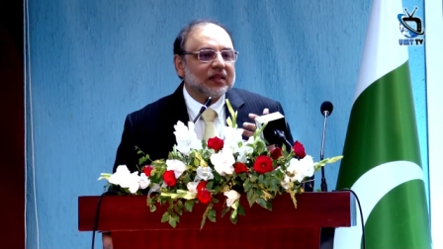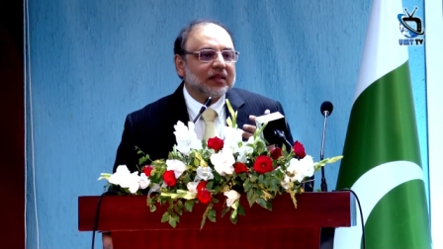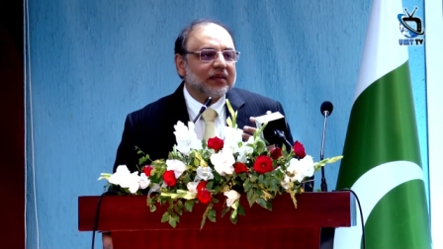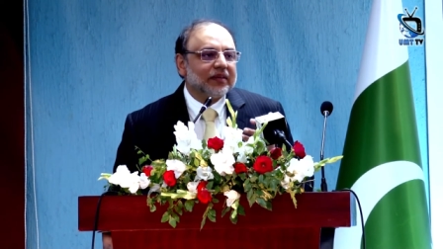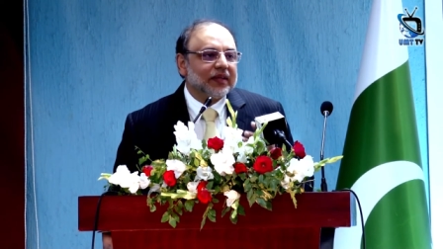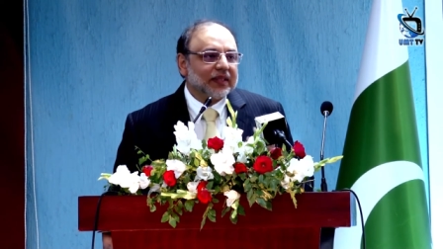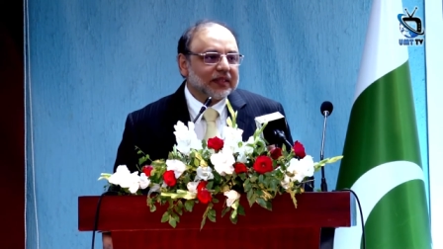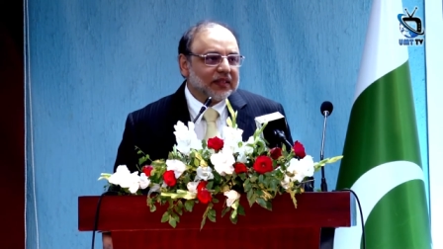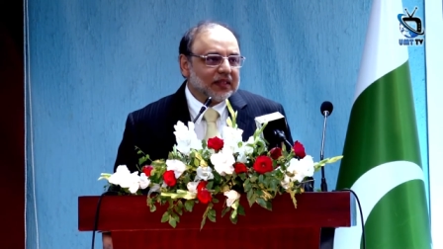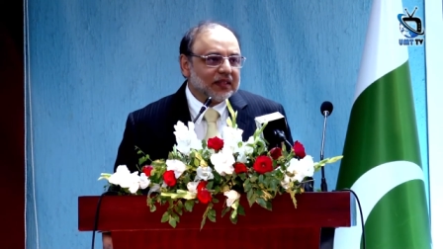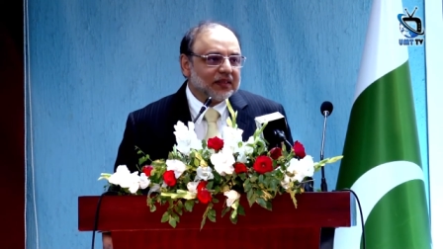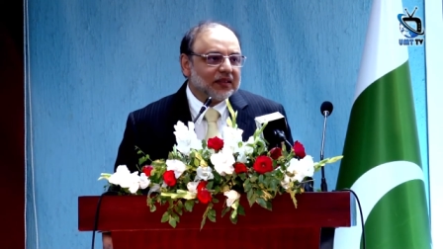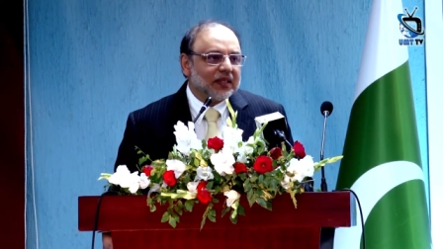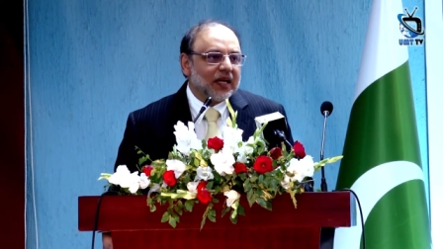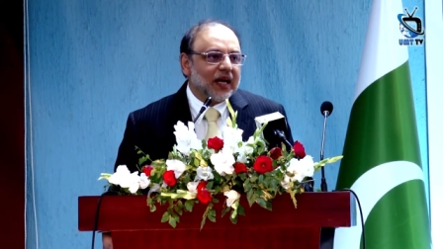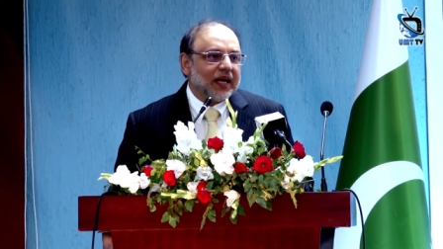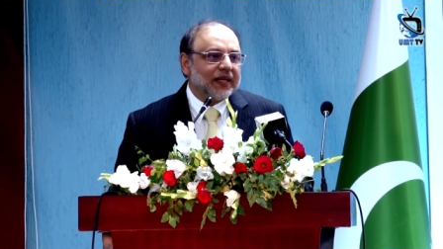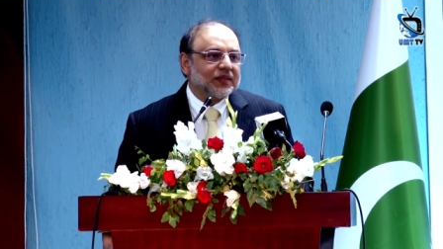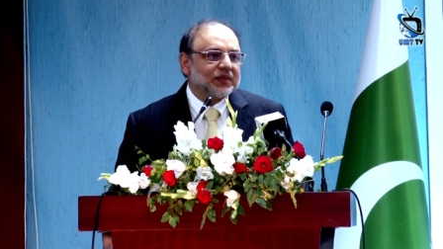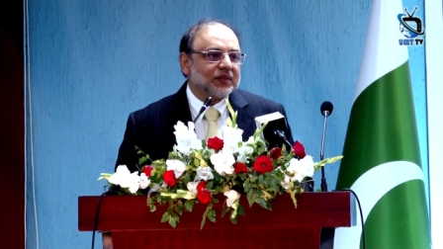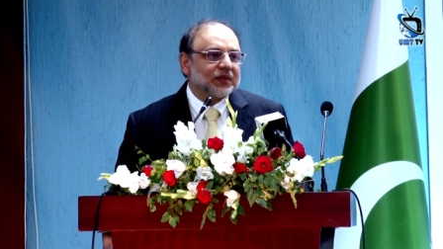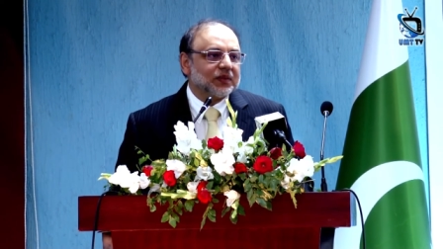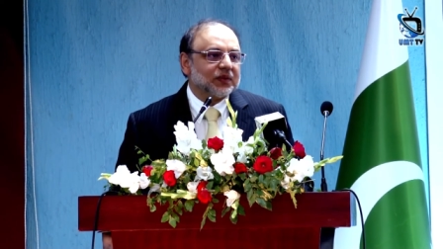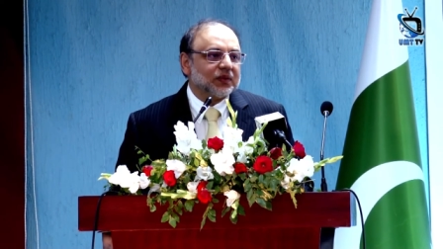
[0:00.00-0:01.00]

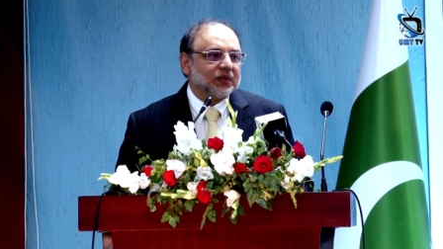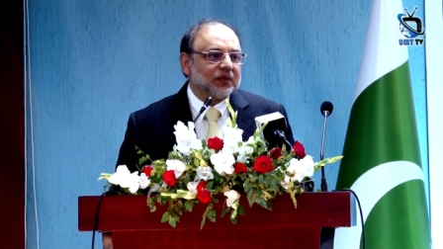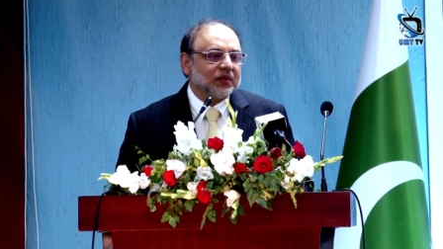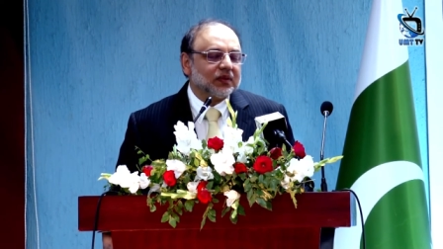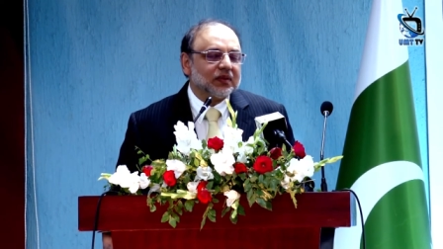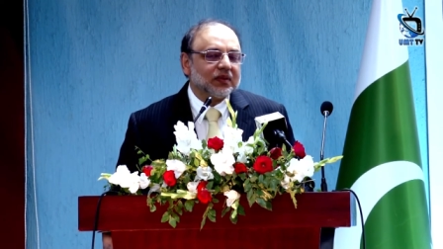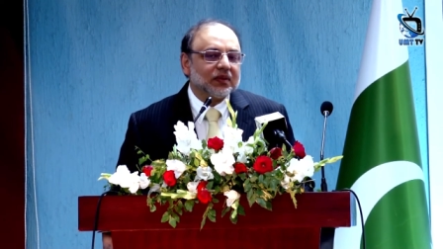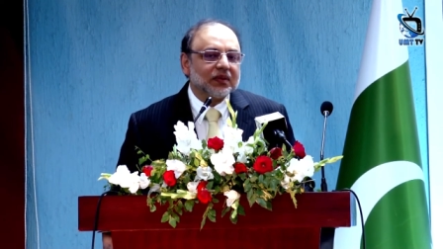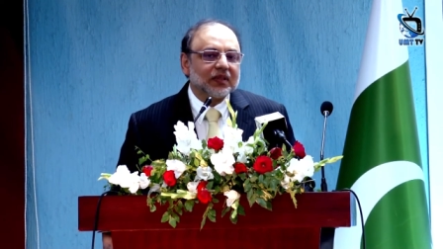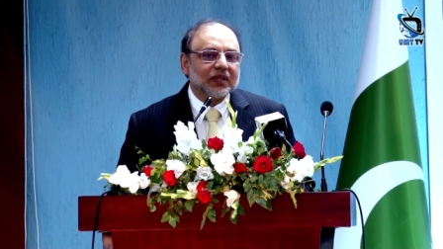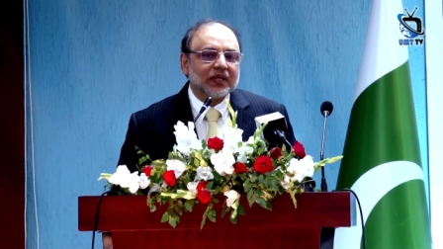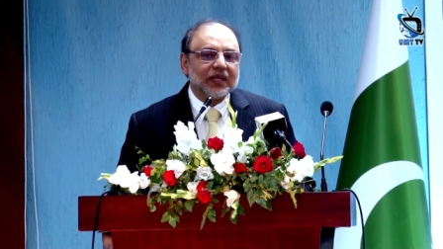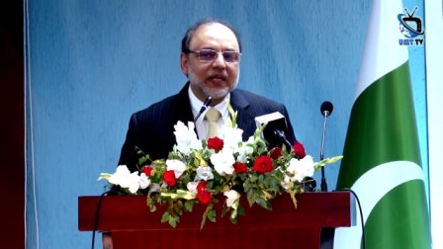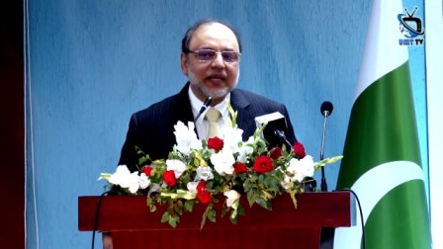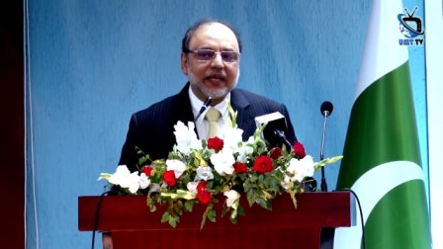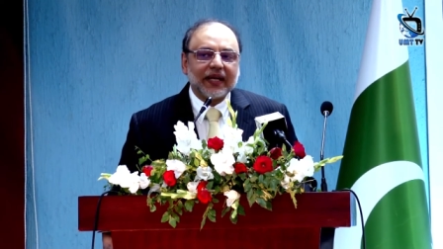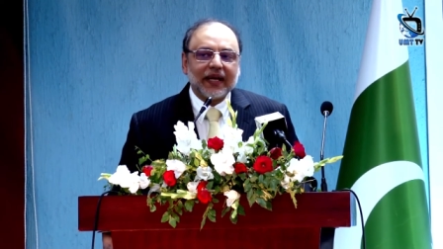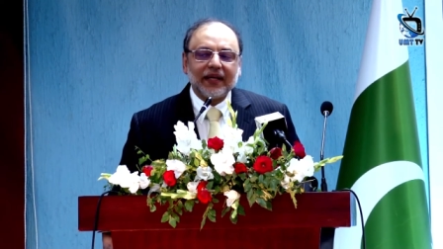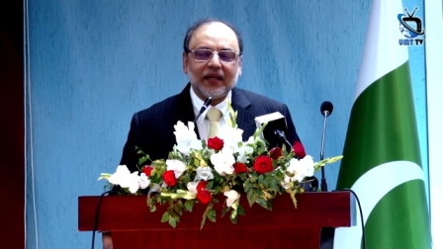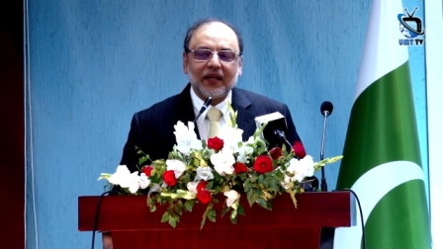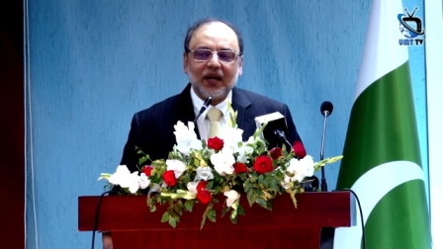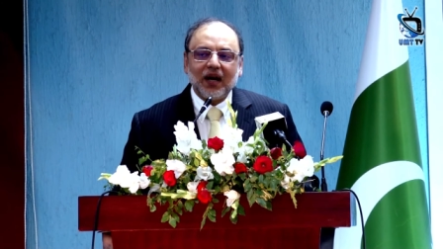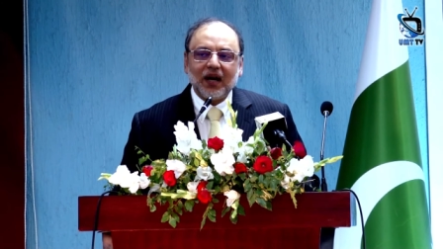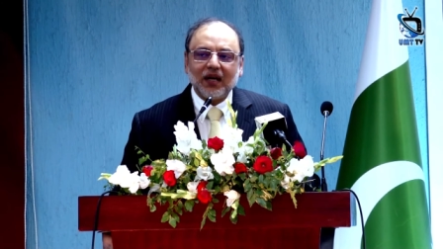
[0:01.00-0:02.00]
Recognize truth
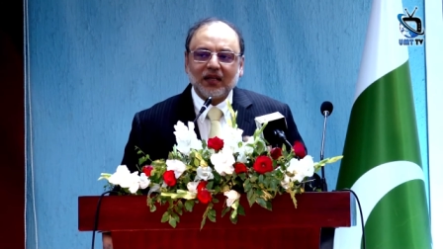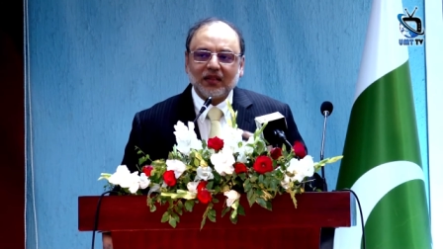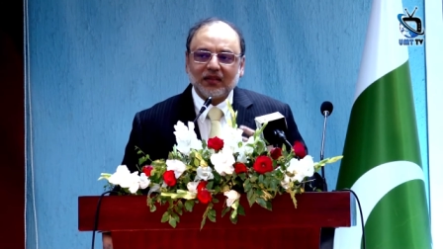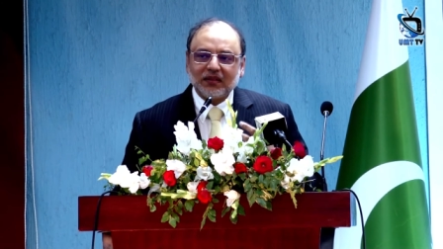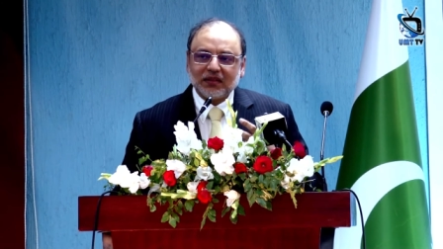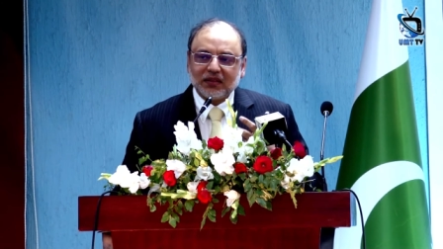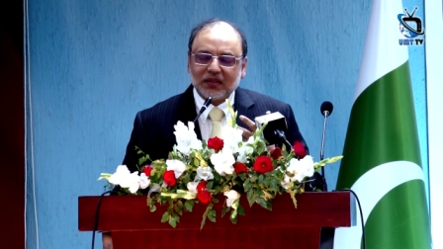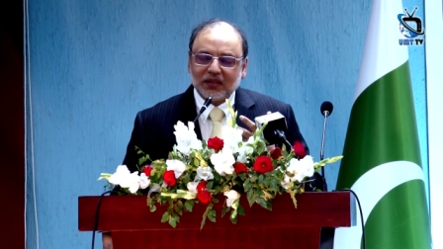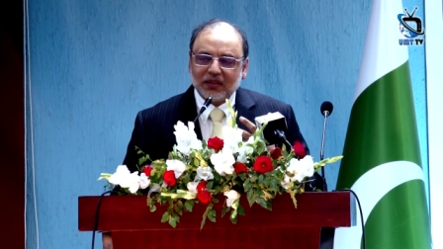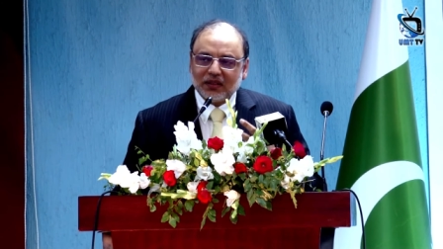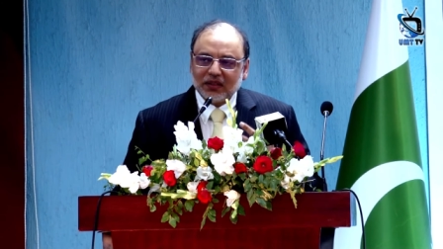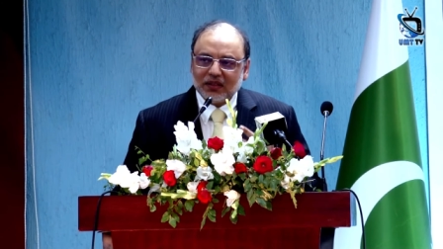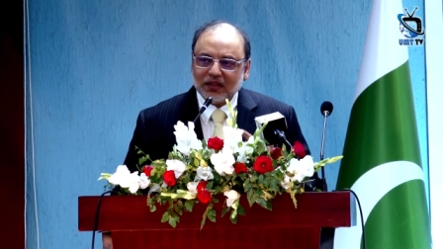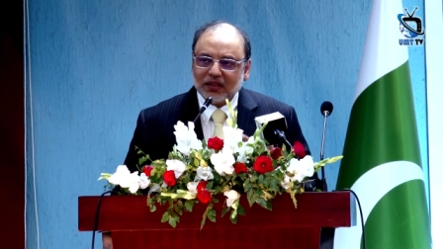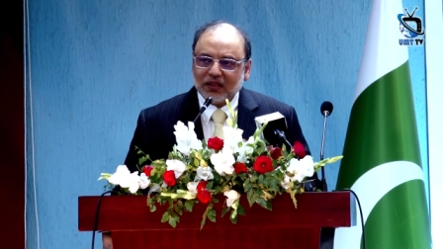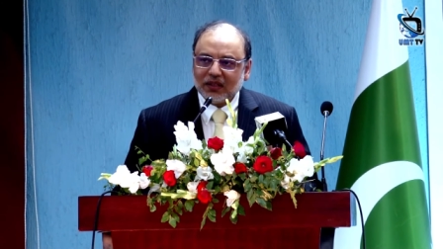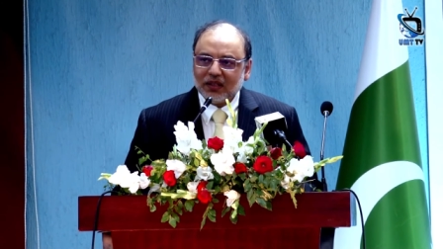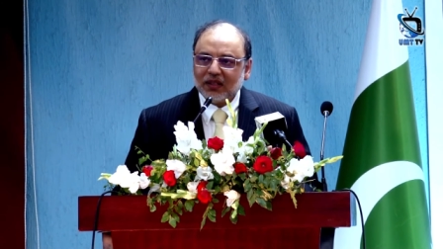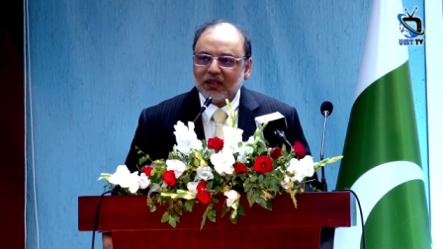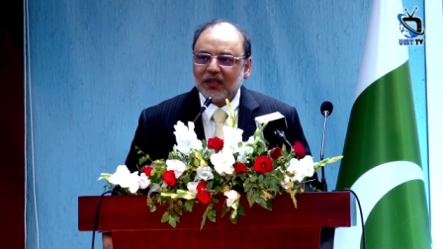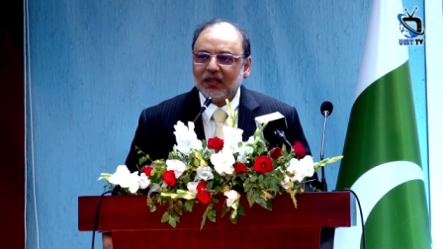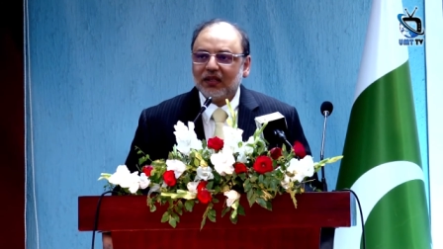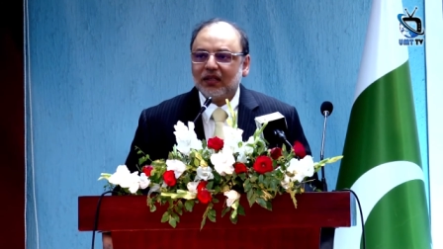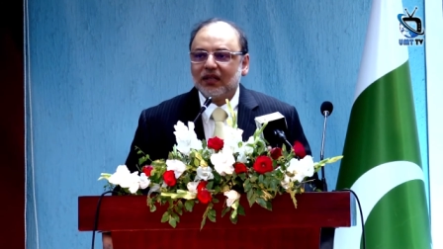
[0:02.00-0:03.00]
cannot uh,
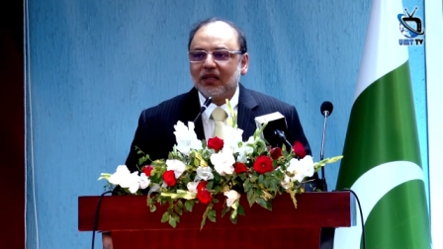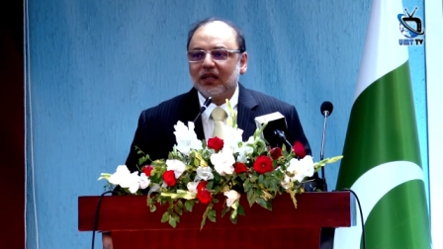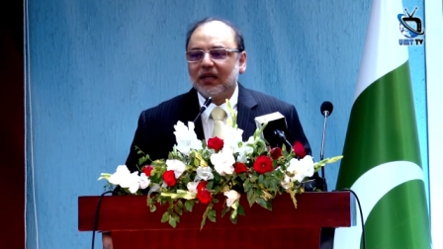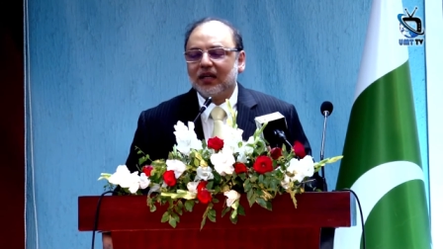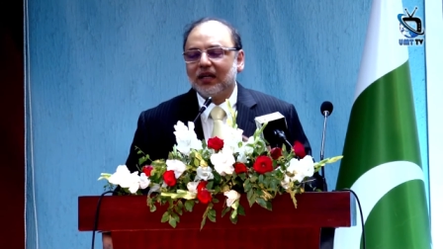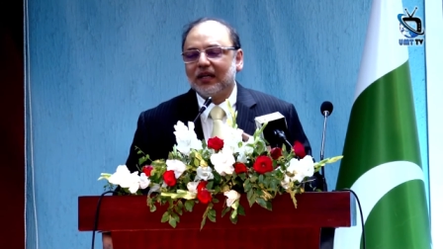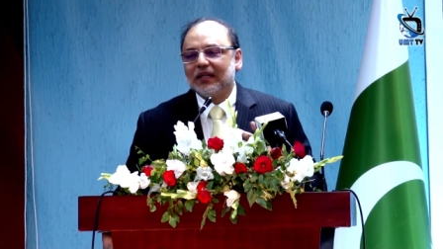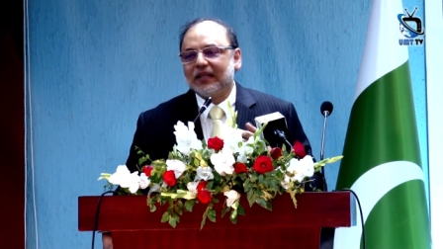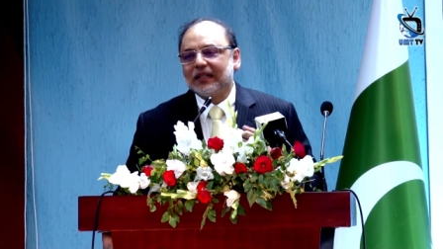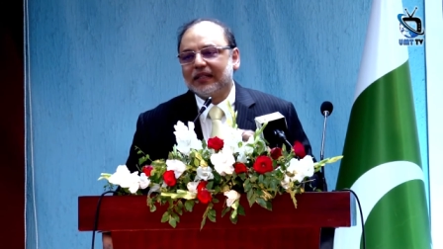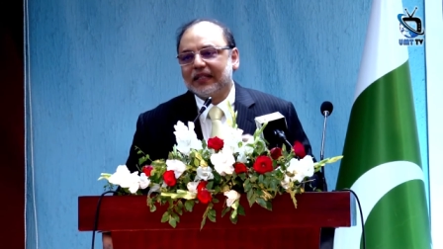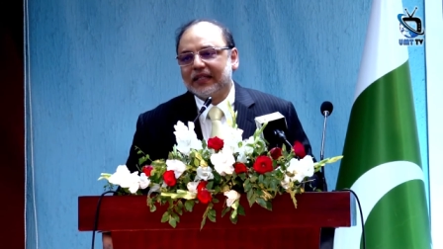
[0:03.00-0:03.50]
uh,